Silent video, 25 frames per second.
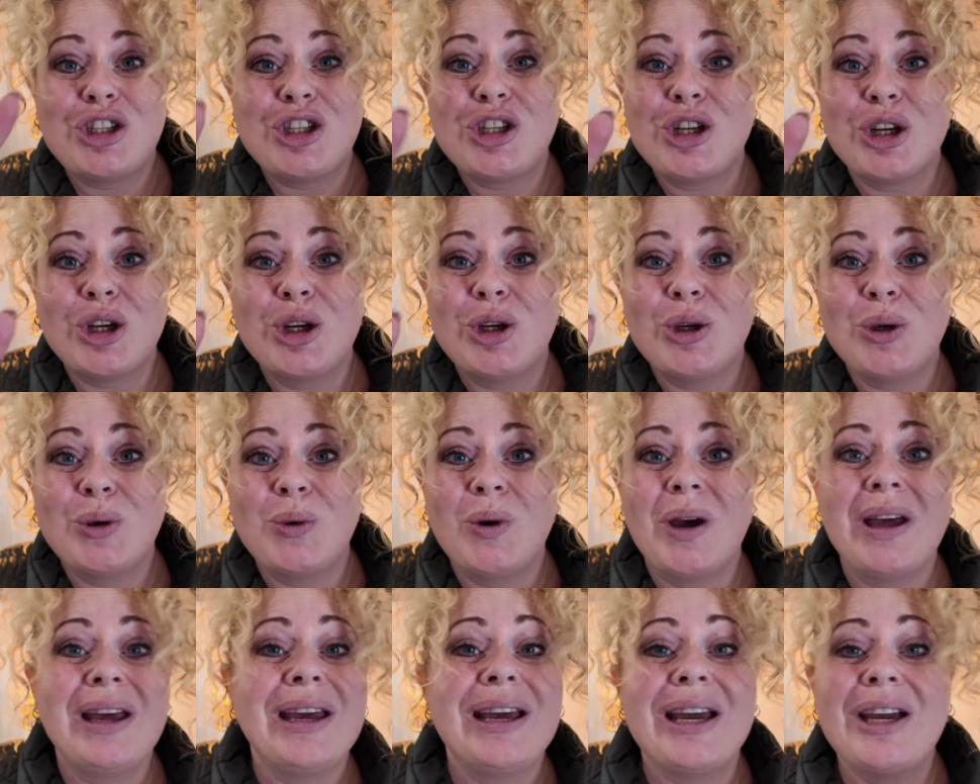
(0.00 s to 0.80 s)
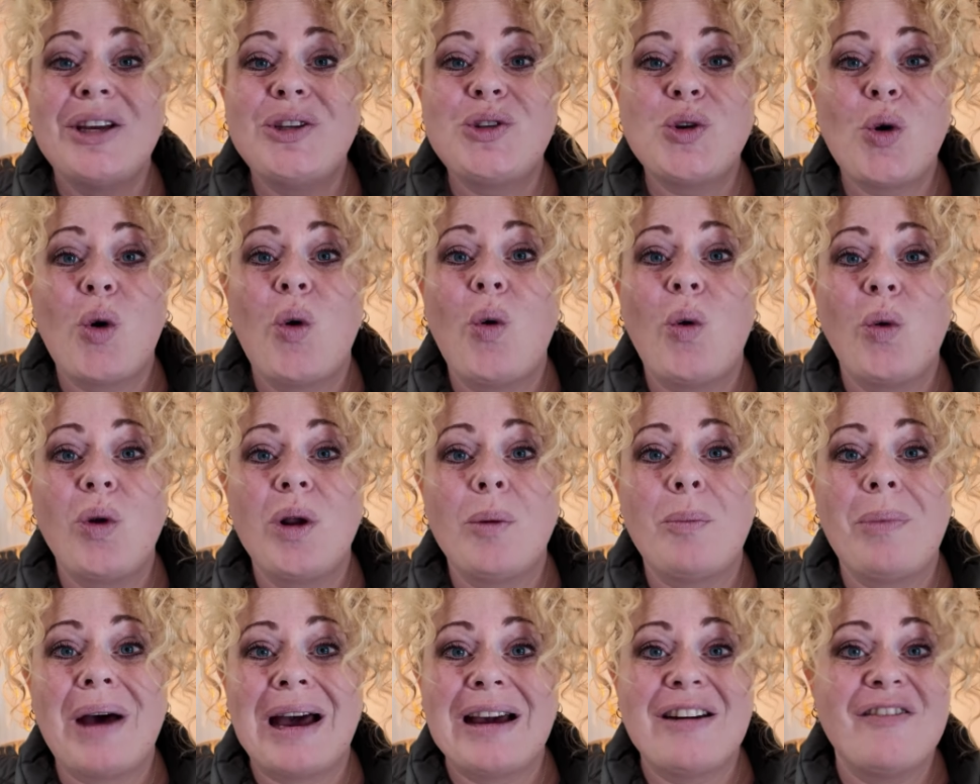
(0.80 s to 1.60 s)
two is all
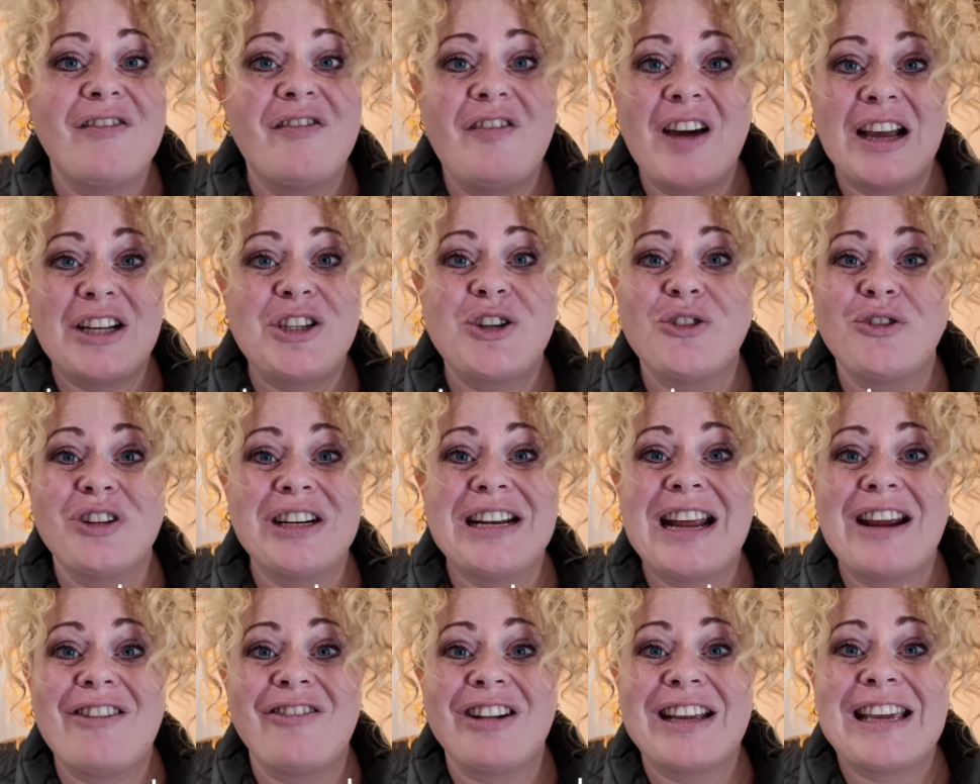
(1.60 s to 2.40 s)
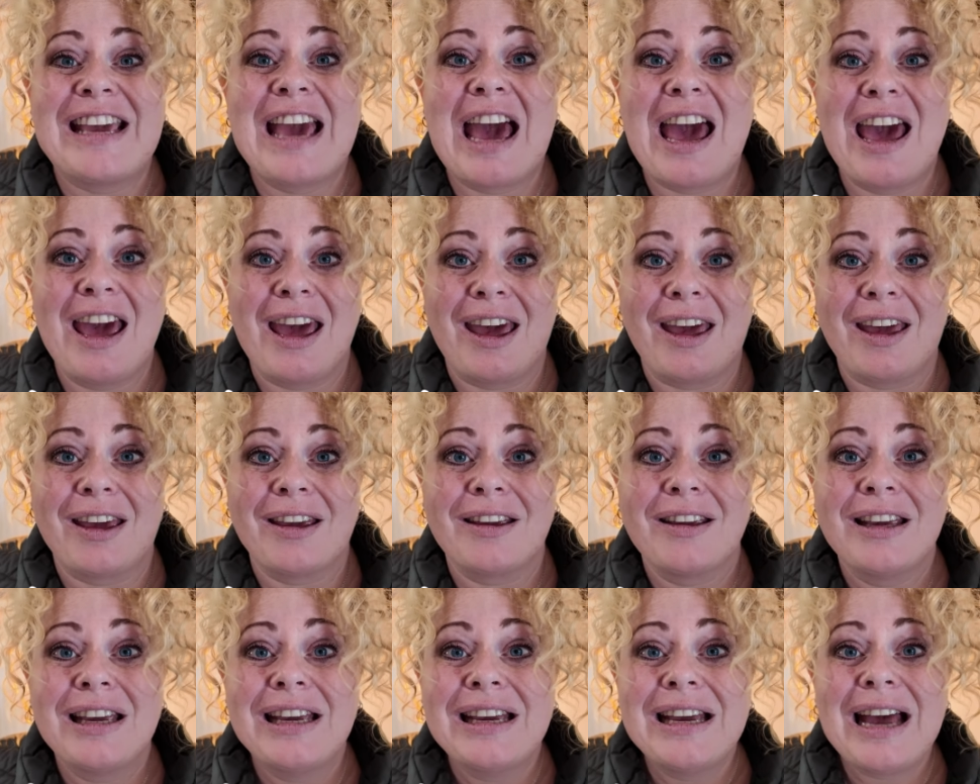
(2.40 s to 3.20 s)
about veterinary care
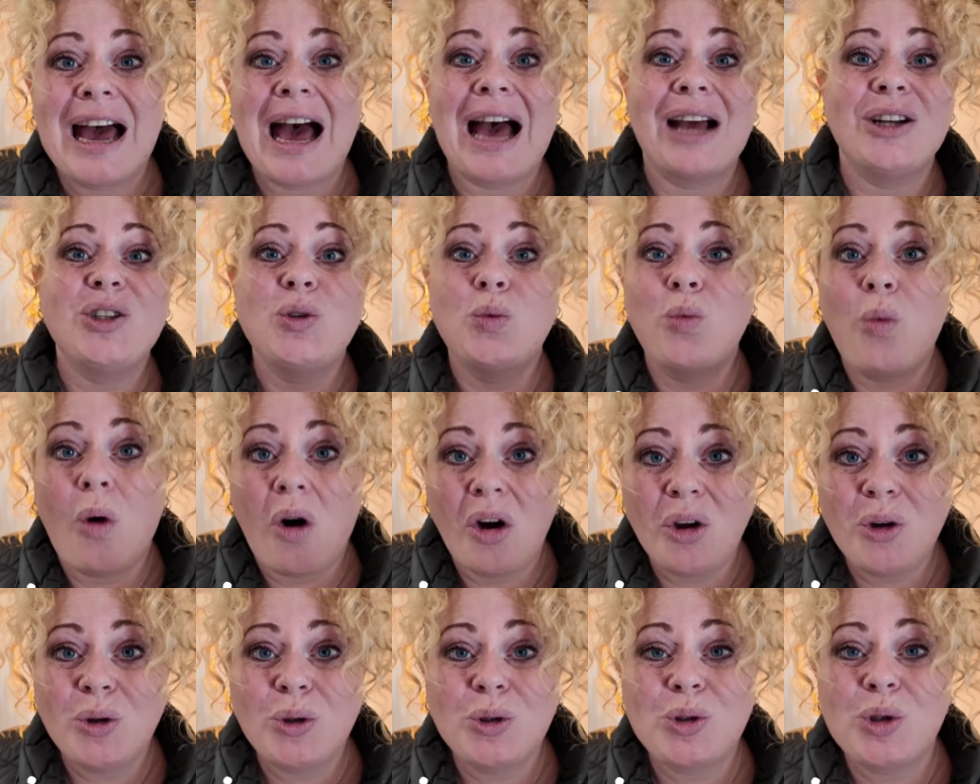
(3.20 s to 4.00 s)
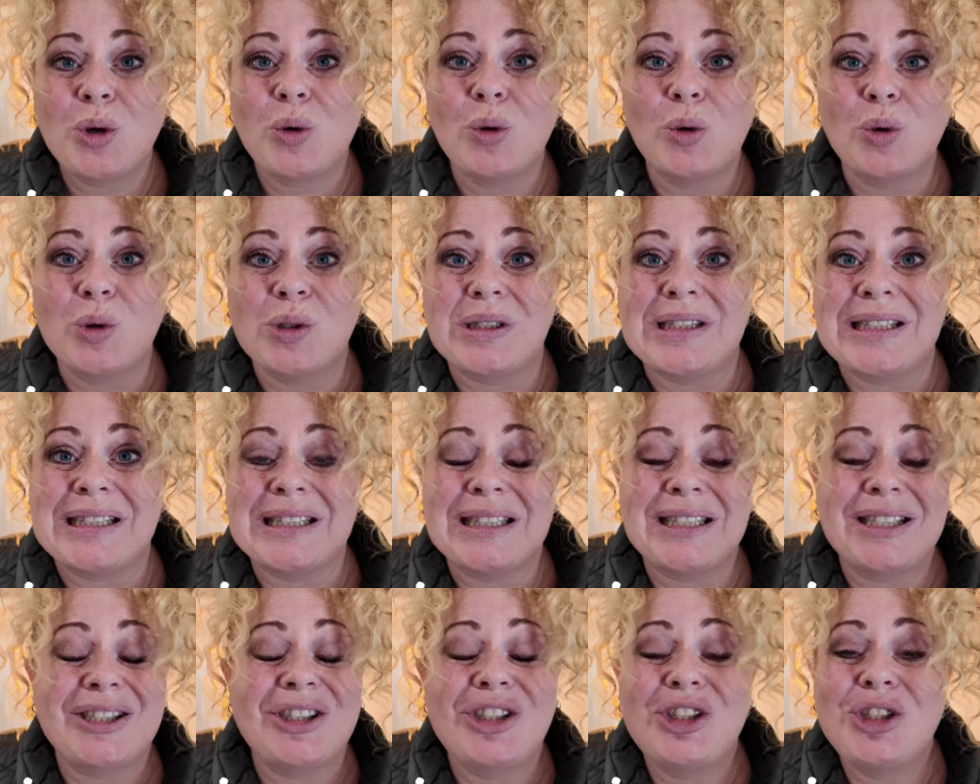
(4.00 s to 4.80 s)
and wild
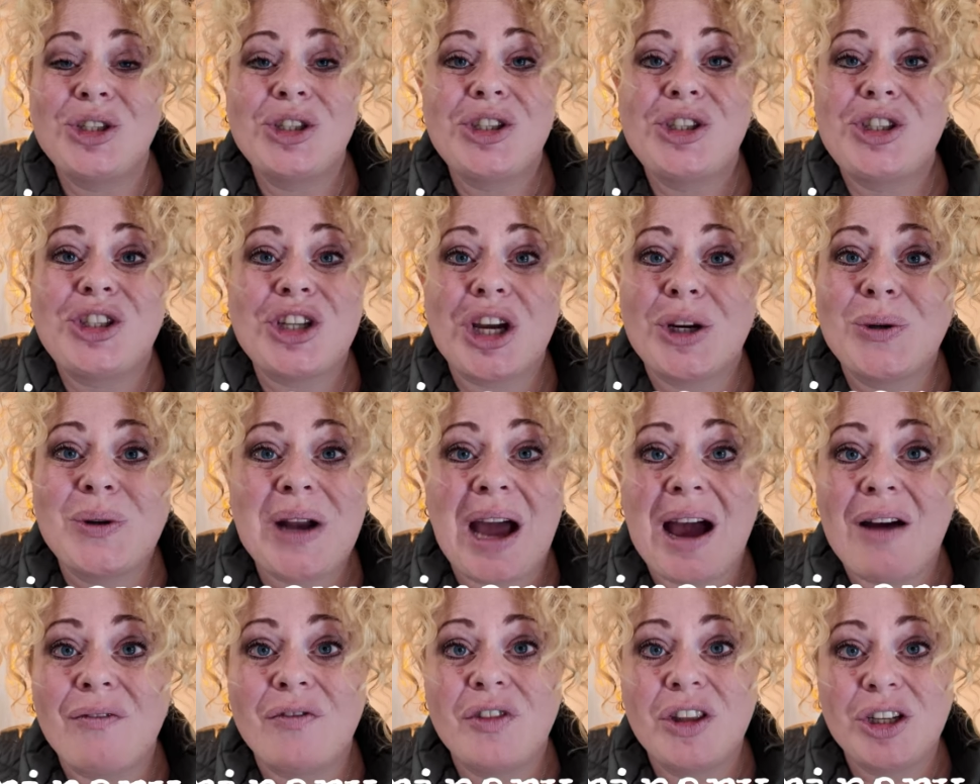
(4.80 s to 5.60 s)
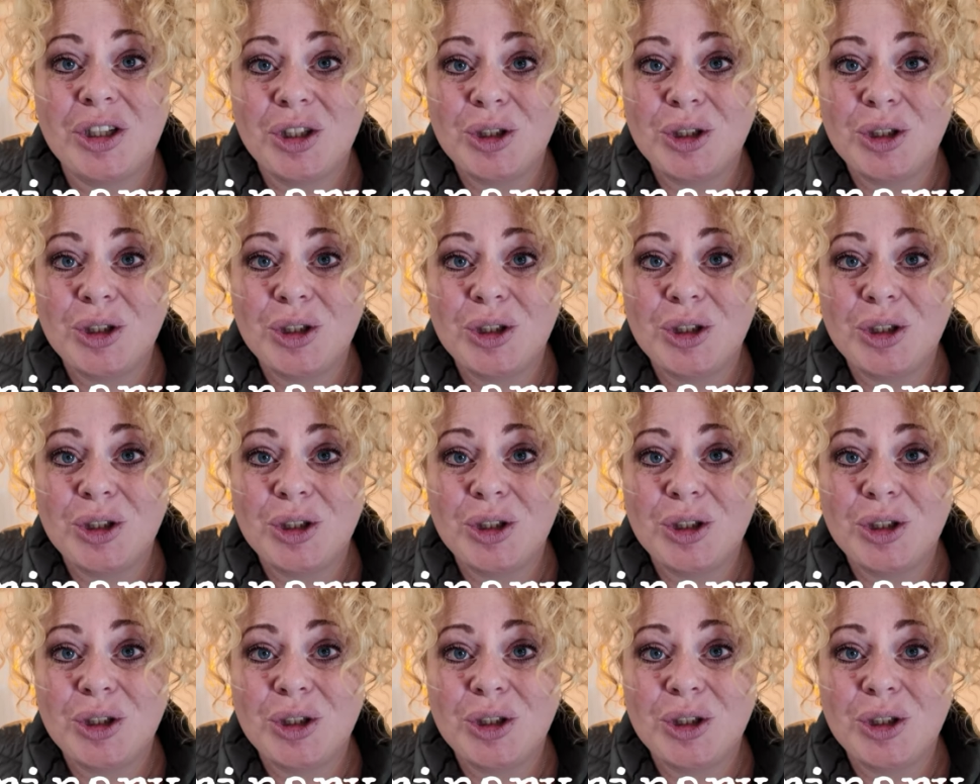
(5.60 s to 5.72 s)
horses just don't have the